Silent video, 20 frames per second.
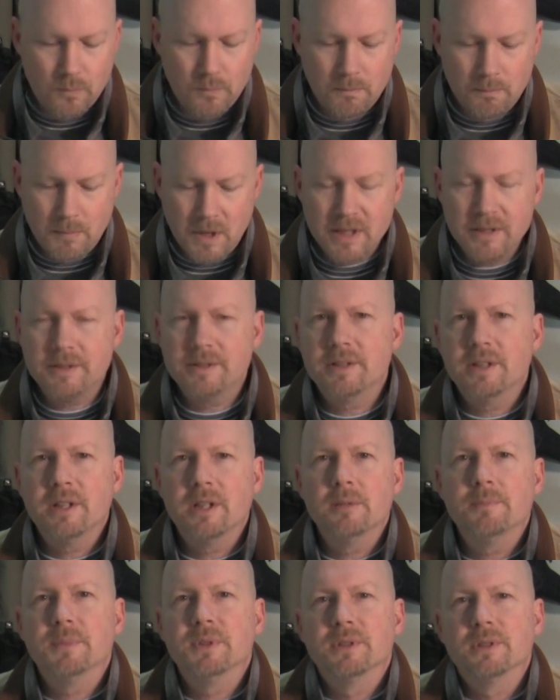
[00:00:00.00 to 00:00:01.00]
My
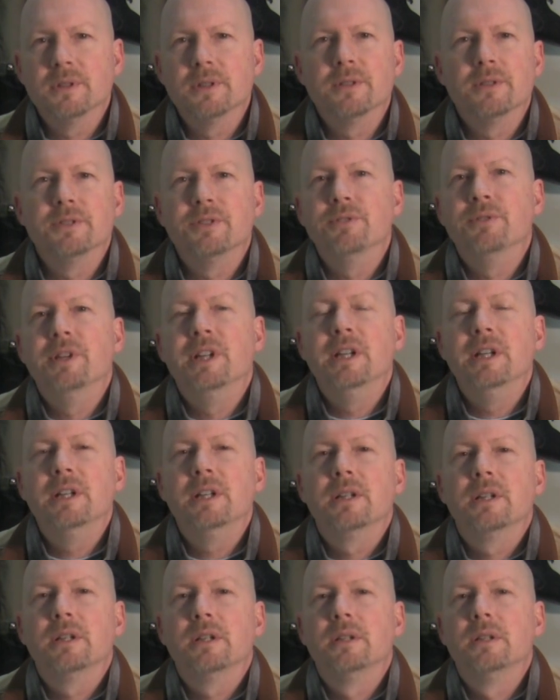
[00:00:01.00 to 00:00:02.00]
setup is a little
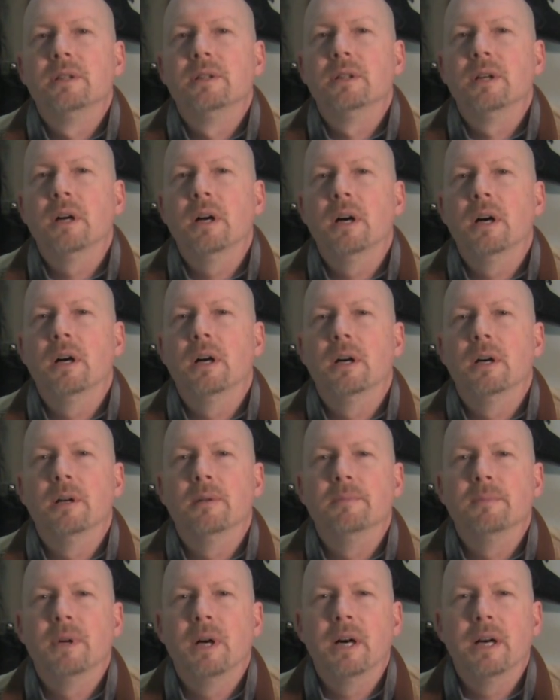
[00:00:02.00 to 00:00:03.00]
unique.
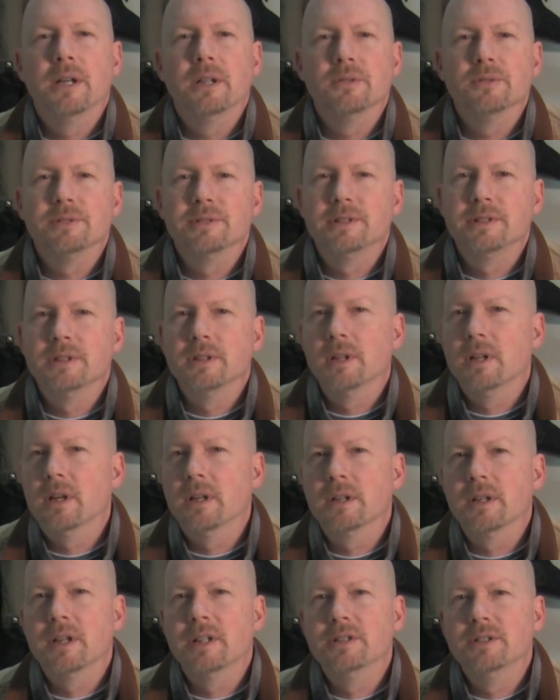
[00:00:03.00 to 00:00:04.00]
I don't see a lot
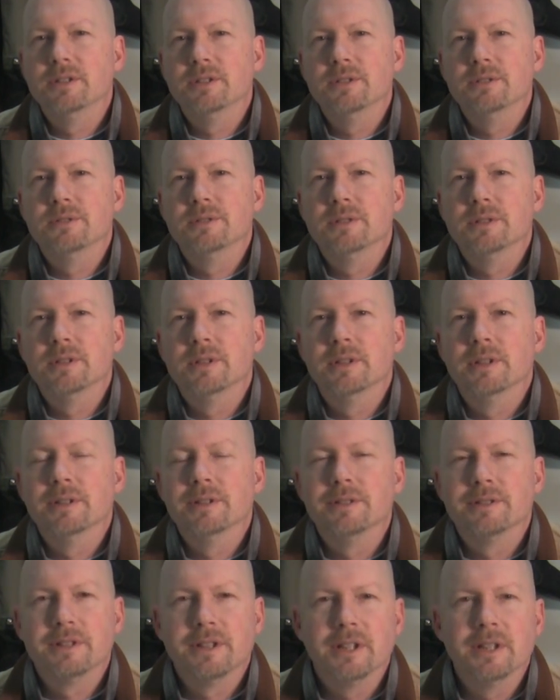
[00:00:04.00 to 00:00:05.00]
of guys using
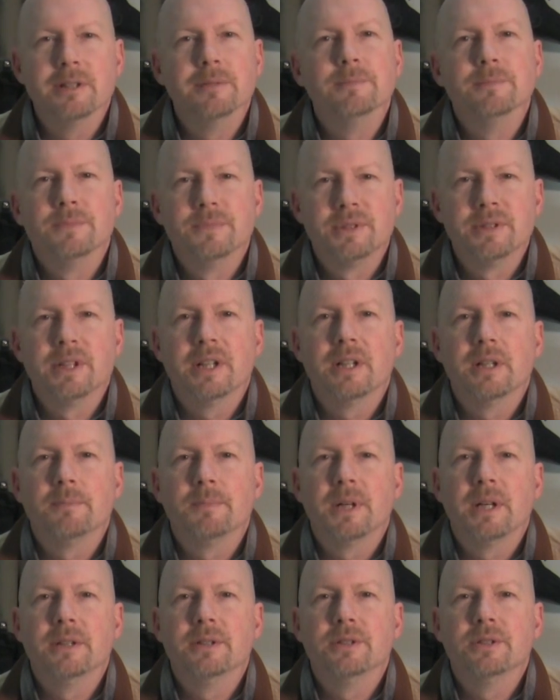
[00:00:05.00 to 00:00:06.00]
the same setup
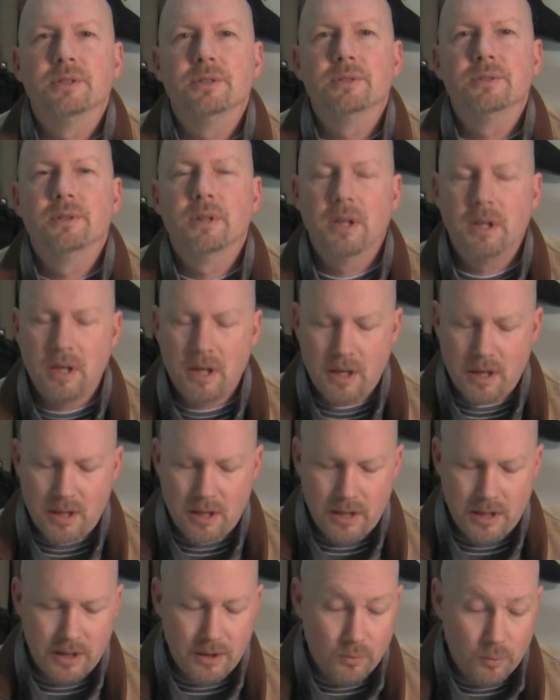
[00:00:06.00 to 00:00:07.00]
I do.
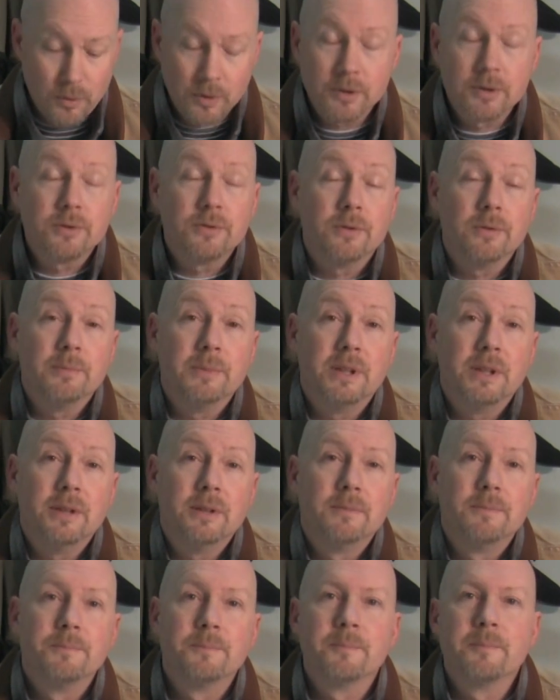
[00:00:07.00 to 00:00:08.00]
It works for
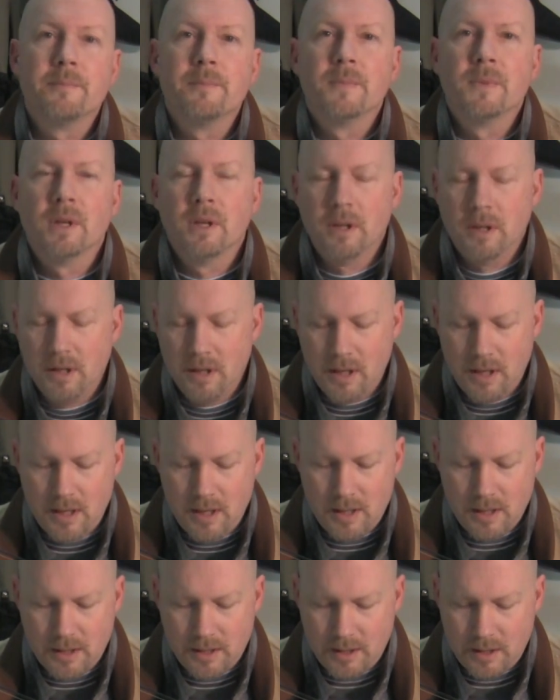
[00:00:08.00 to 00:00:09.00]
me,
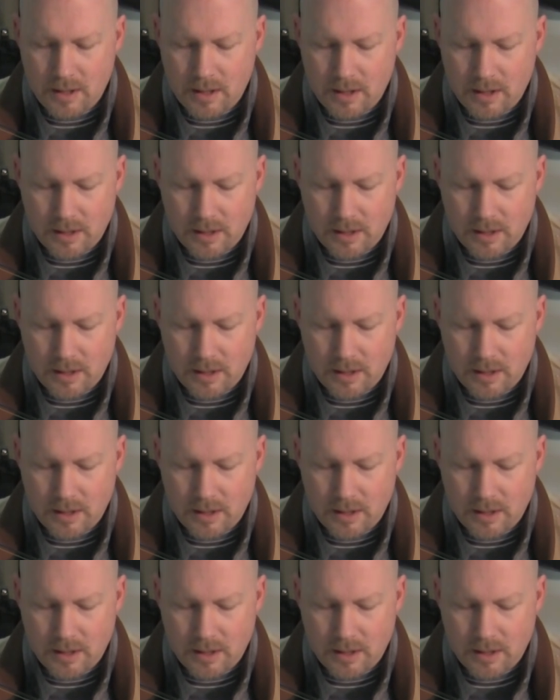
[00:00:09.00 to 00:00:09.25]
and